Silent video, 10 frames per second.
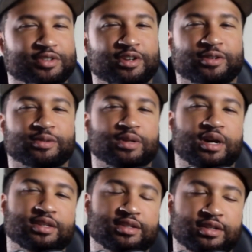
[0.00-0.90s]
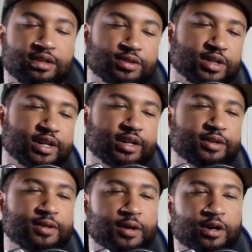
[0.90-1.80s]
So I said,
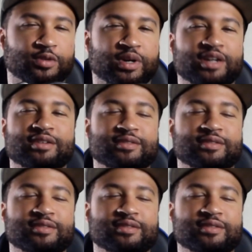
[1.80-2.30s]
okay, all right.